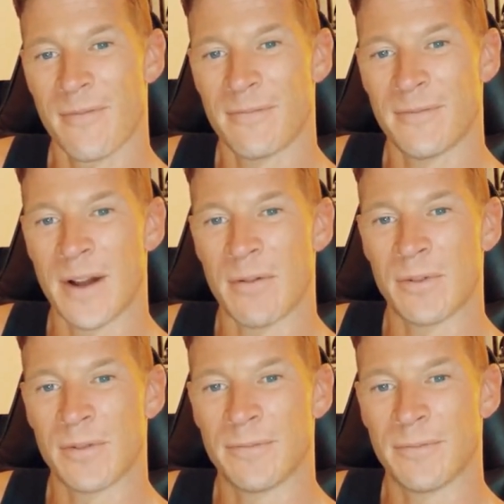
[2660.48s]
I would,
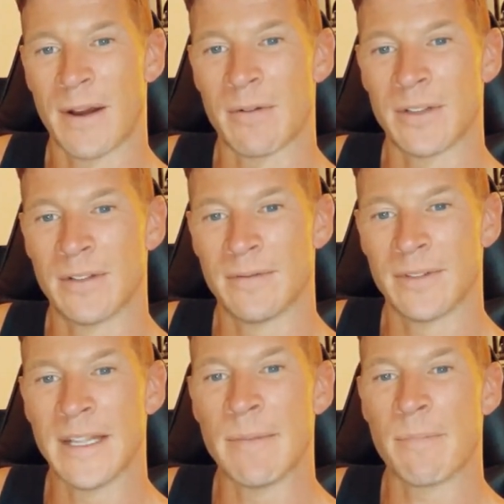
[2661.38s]
I would
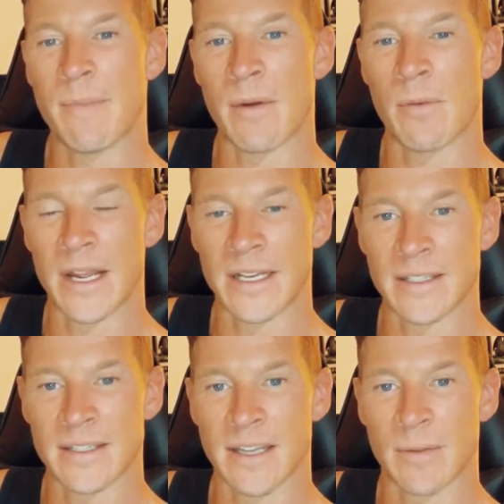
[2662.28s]
limp my way to
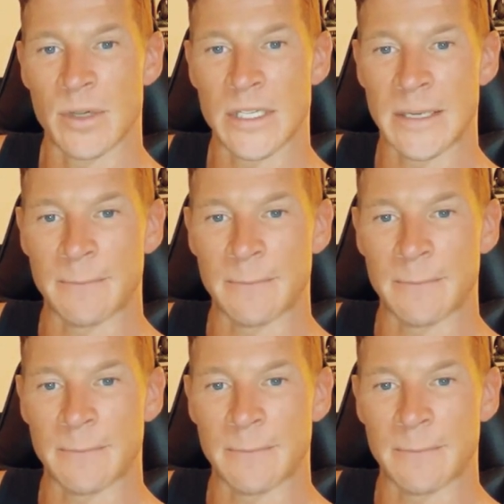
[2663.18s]
Sniper ten.